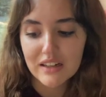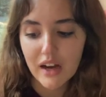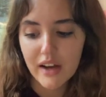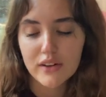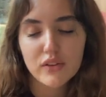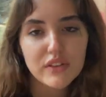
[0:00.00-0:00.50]

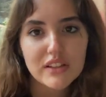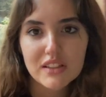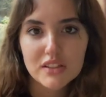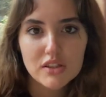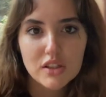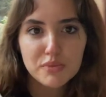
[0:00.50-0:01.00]
I don't think
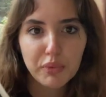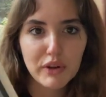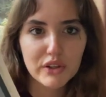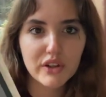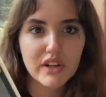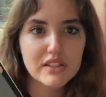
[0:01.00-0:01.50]
this is a
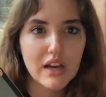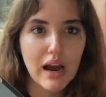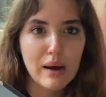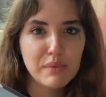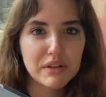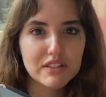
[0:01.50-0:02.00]
spoiler because it
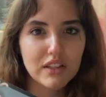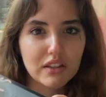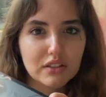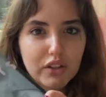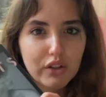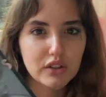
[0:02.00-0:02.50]
happens like
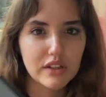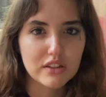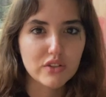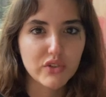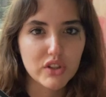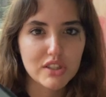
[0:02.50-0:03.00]
literally in the
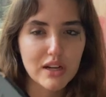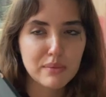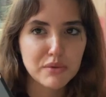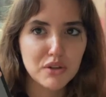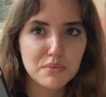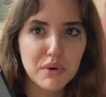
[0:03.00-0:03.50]
first
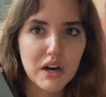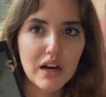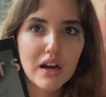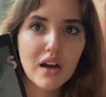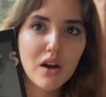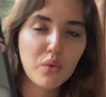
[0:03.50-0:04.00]
chapter, but
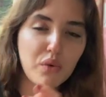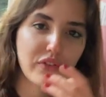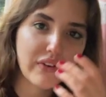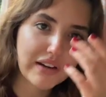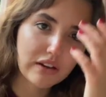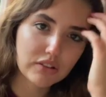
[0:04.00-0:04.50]
we
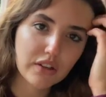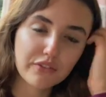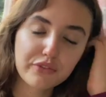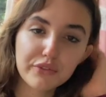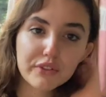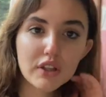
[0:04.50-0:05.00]
find out that
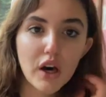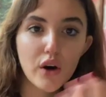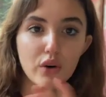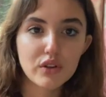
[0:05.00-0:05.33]
Flo,